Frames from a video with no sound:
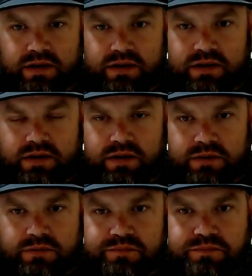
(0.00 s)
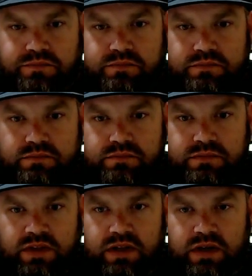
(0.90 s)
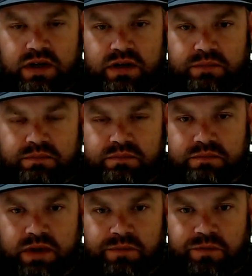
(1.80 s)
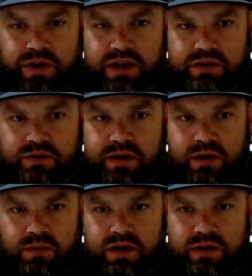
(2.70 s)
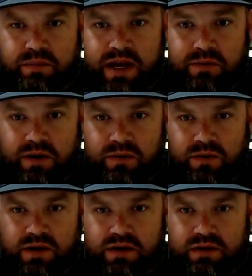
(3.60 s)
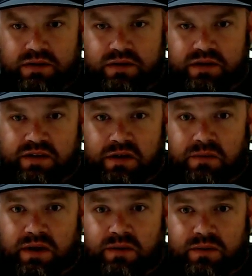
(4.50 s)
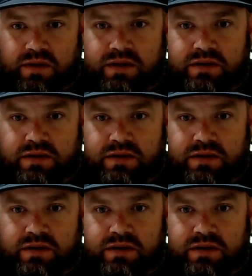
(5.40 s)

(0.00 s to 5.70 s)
You know, I'm free to do what I want, make what I want, sell what I want.